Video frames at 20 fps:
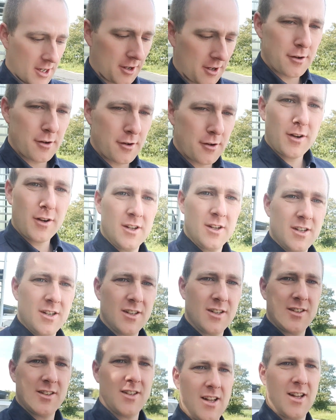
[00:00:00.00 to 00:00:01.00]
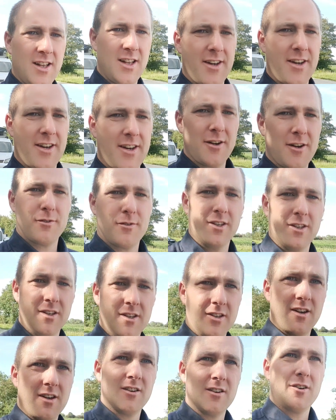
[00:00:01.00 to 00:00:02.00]
over and out the uh,
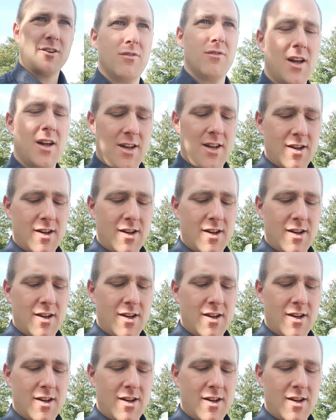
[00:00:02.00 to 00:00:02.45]
old one.